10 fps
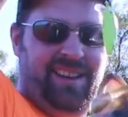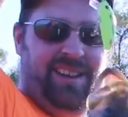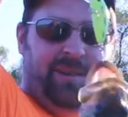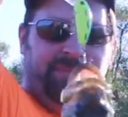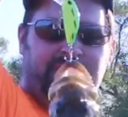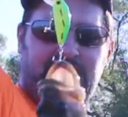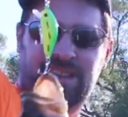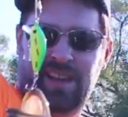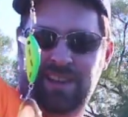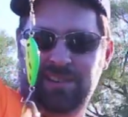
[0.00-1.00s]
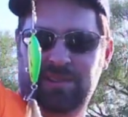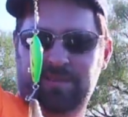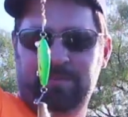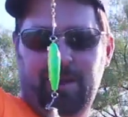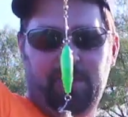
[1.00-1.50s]
I don't
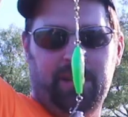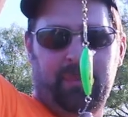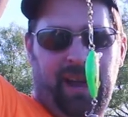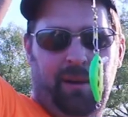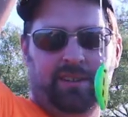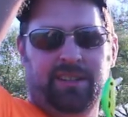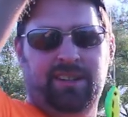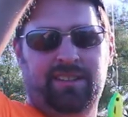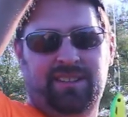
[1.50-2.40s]
know, maybe a pounder,